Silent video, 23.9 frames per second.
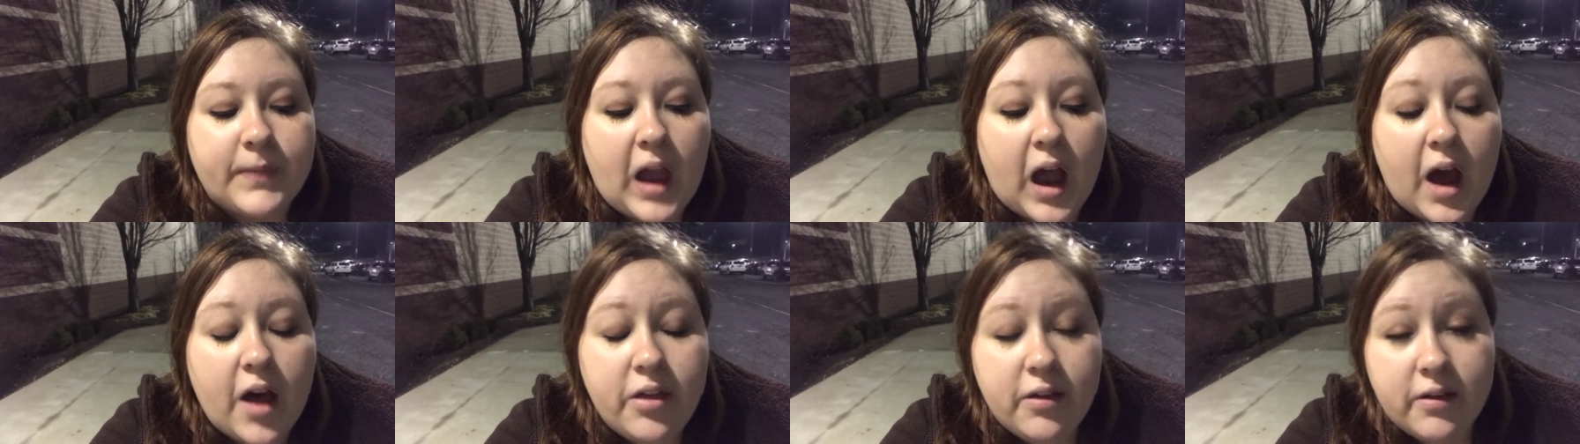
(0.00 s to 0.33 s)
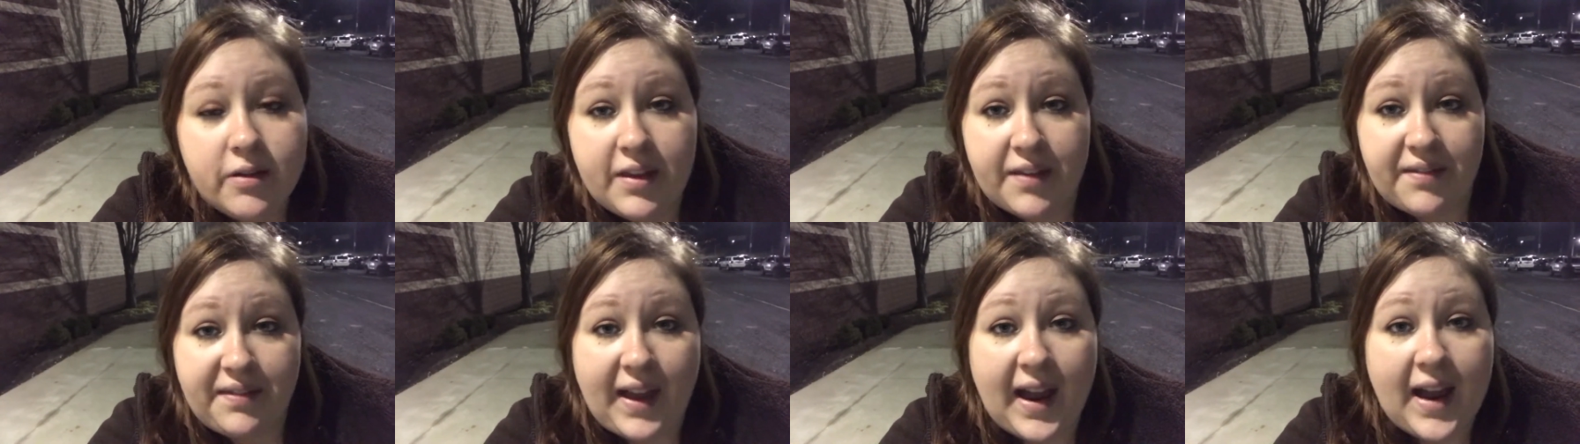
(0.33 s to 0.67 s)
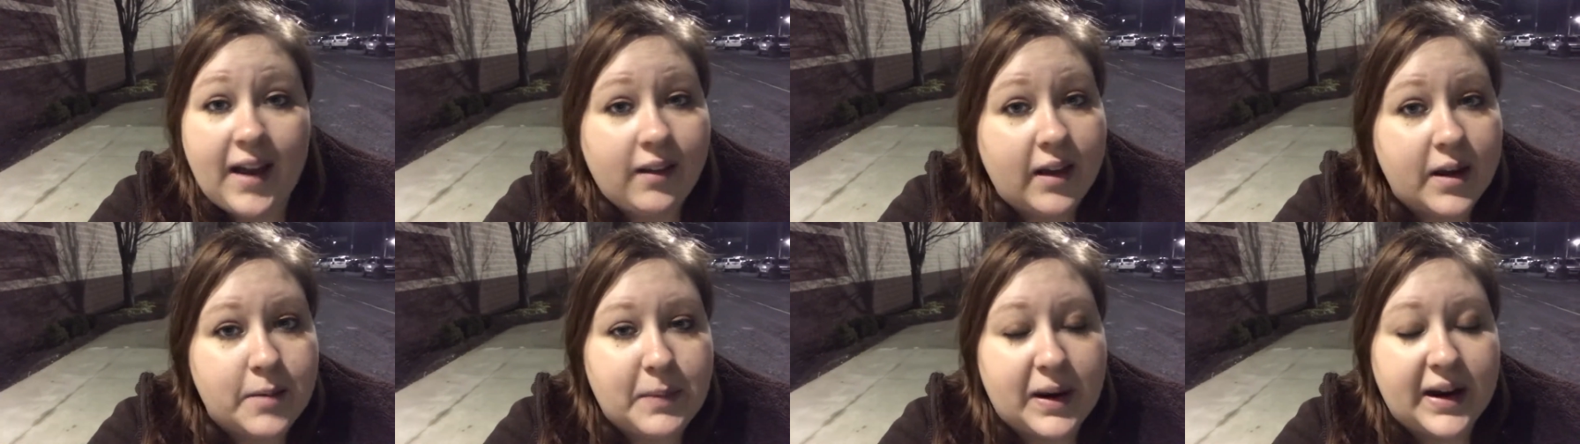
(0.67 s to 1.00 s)
other than
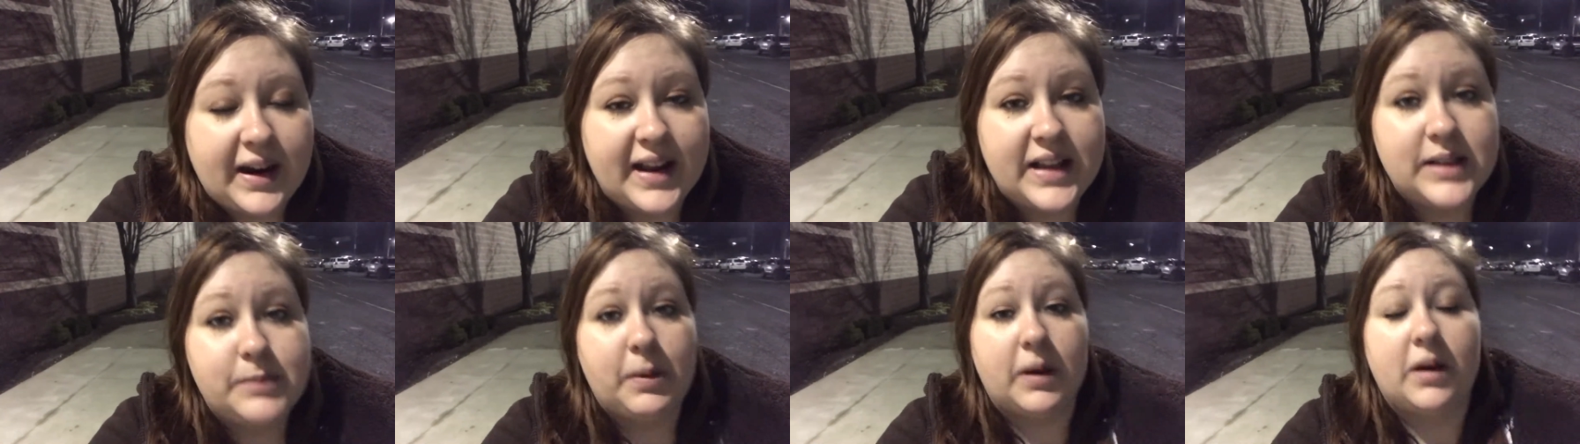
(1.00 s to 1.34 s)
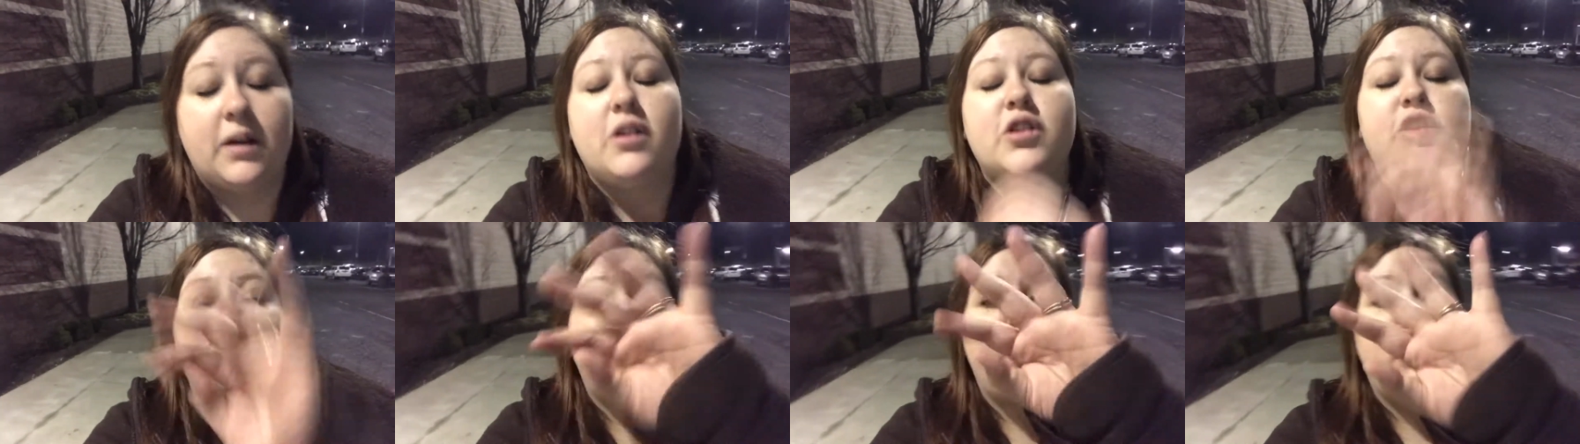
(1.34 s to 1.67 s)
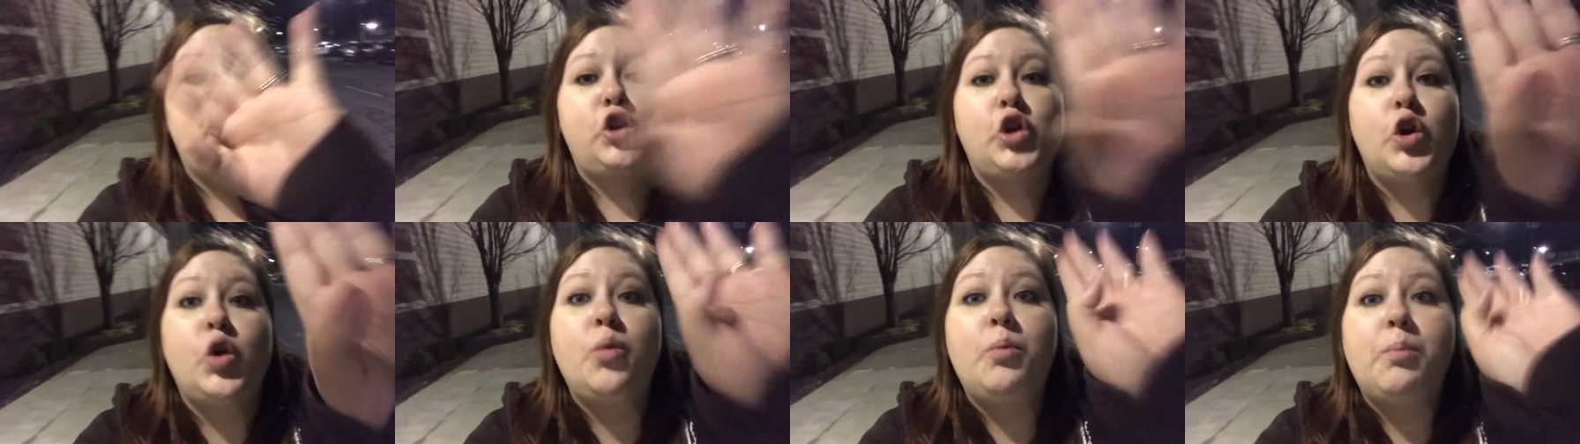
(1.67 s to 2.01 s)
that, like my day has been
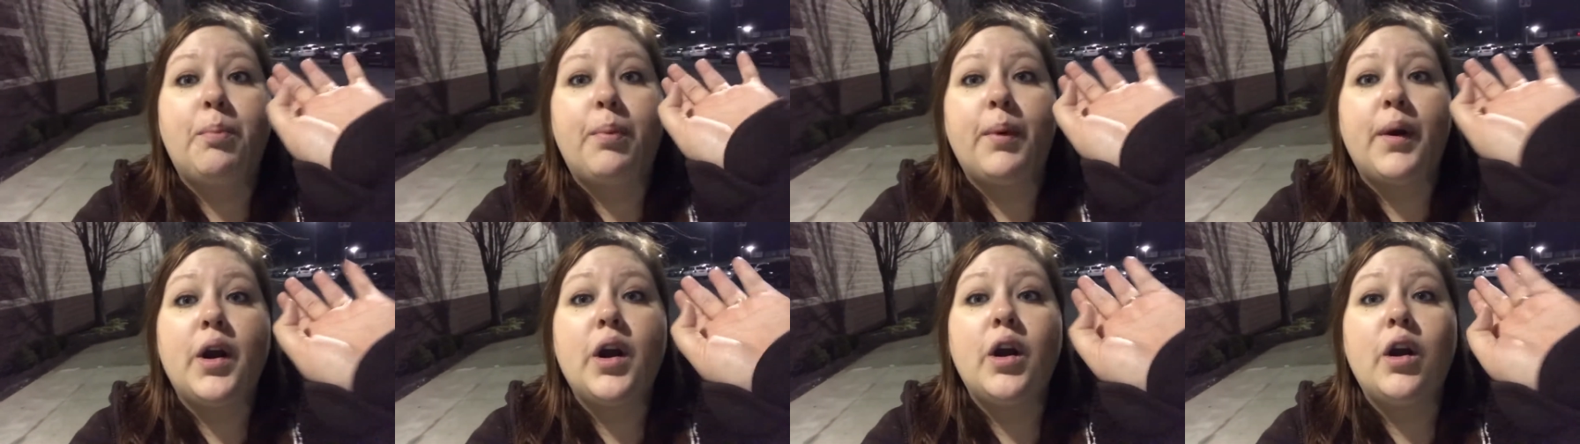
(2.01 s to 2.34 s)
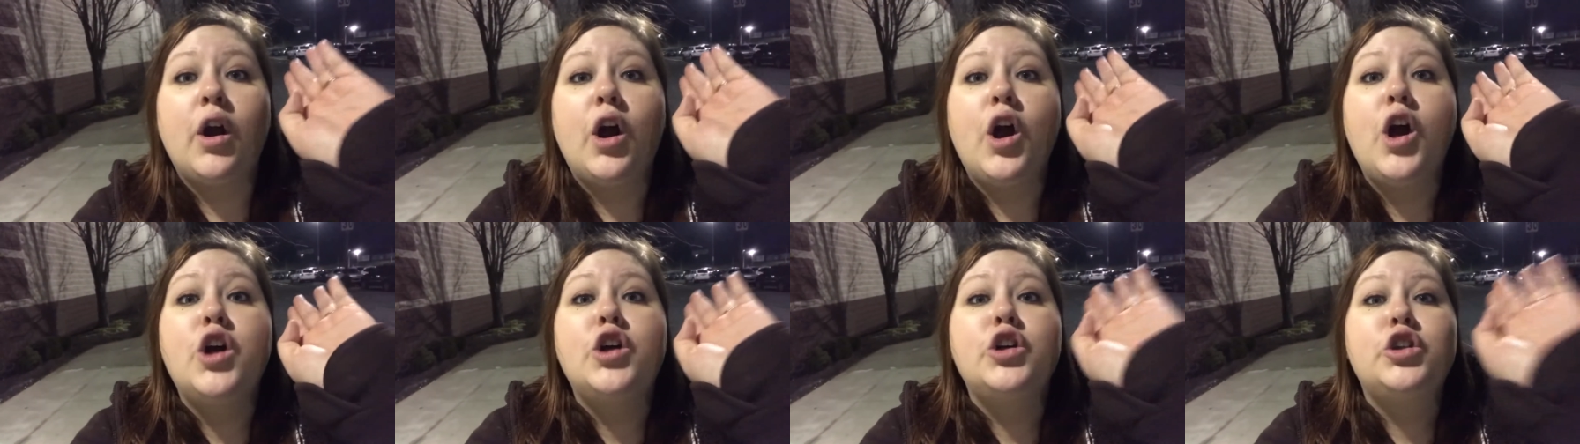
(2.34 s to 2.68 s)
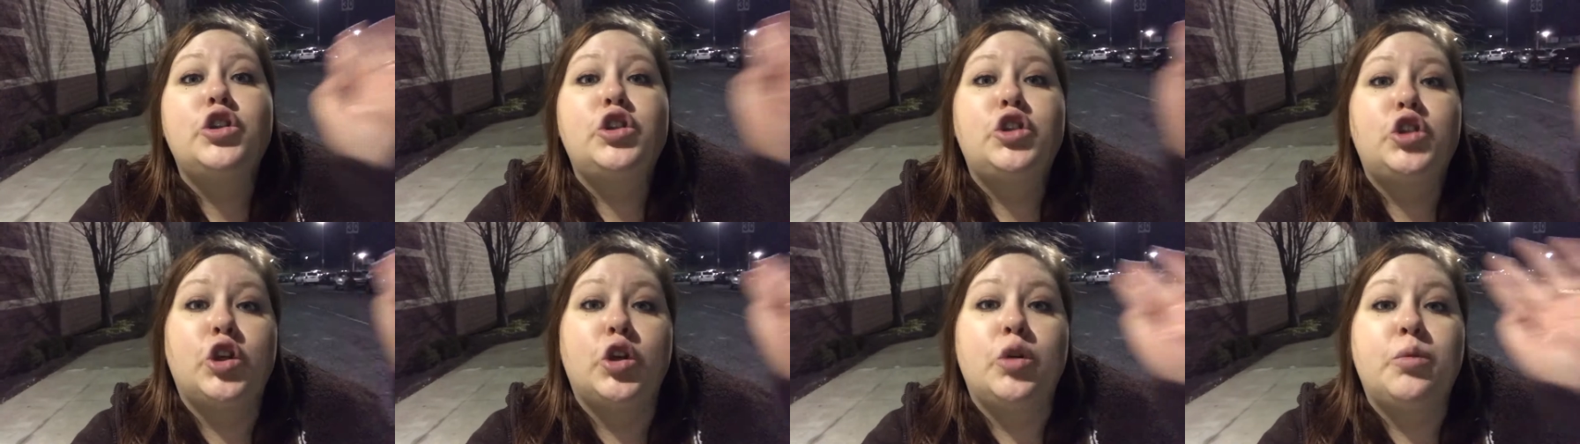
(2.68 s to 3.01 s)
super,
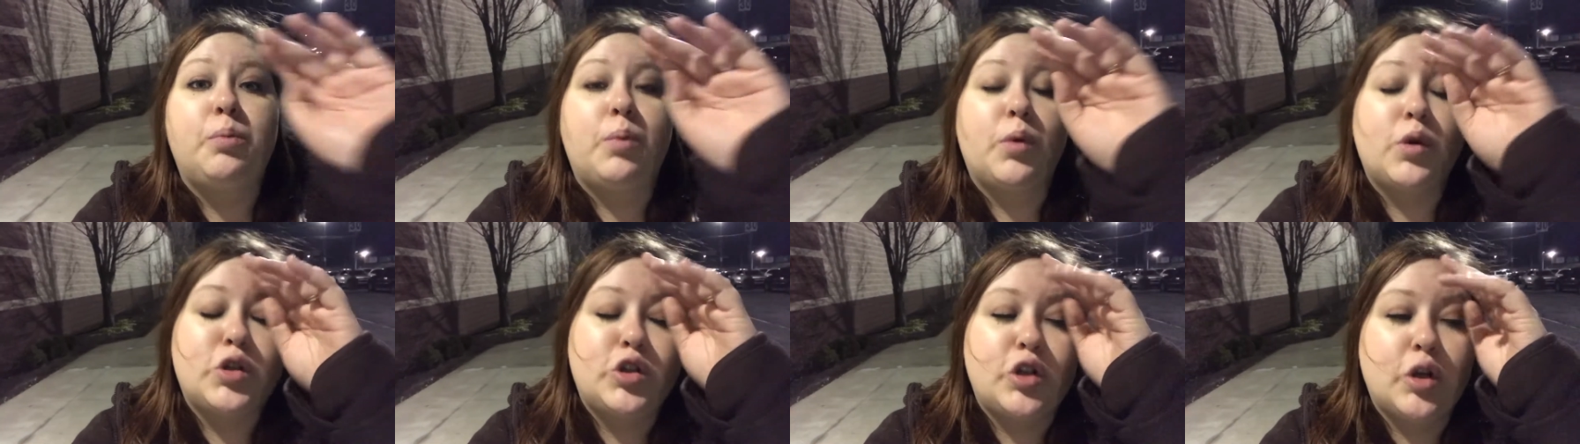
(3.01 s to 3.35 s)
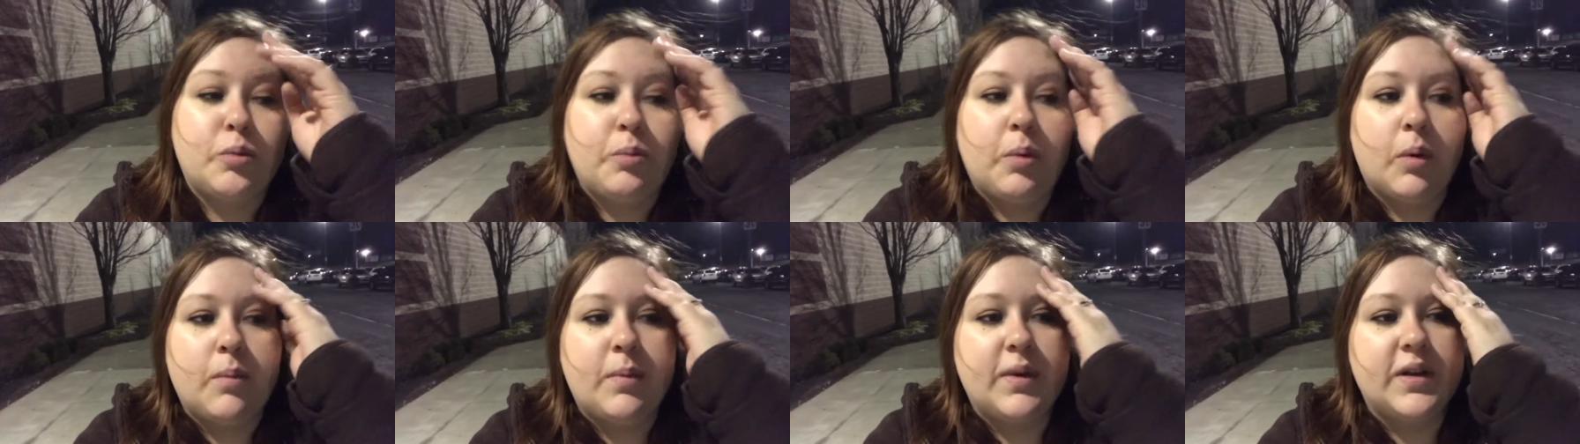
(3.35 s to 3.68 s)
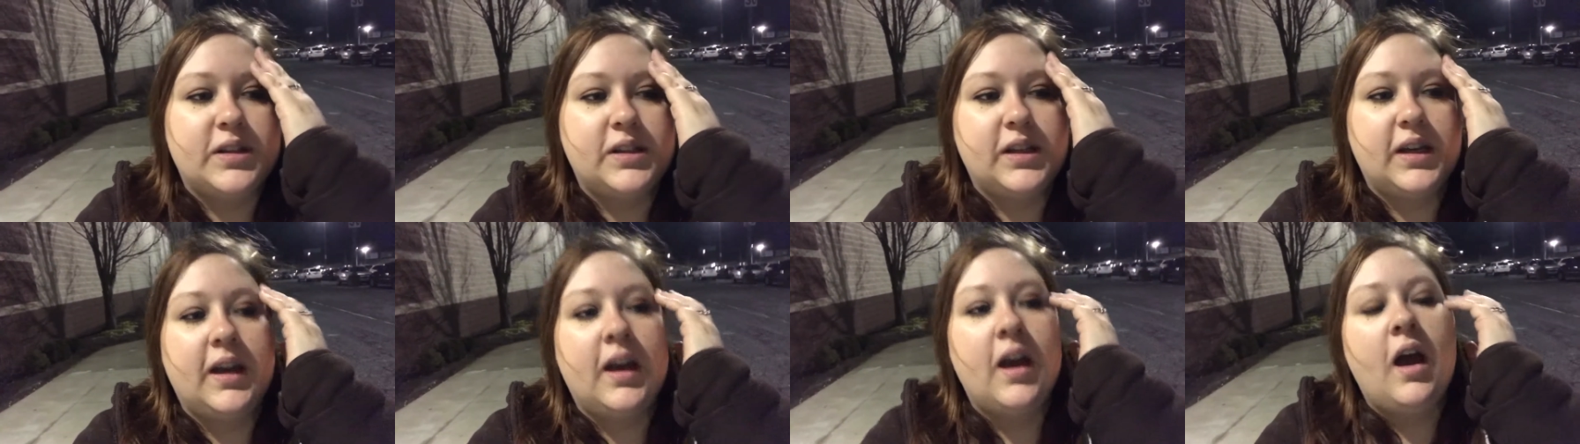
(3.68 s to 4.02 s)
super, super
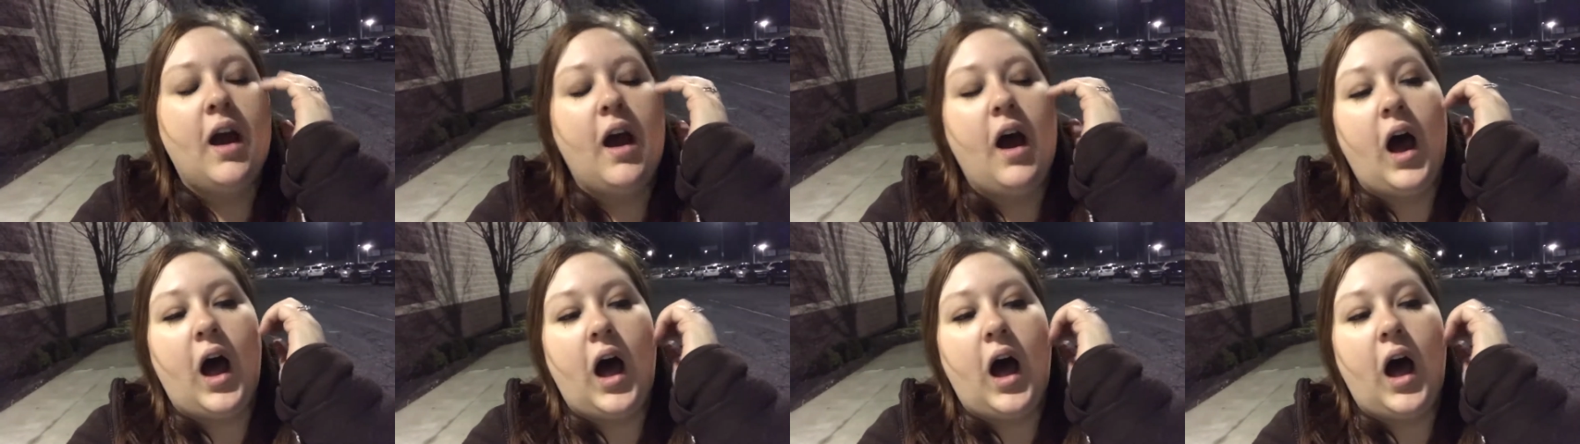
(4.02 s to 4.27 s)
busy.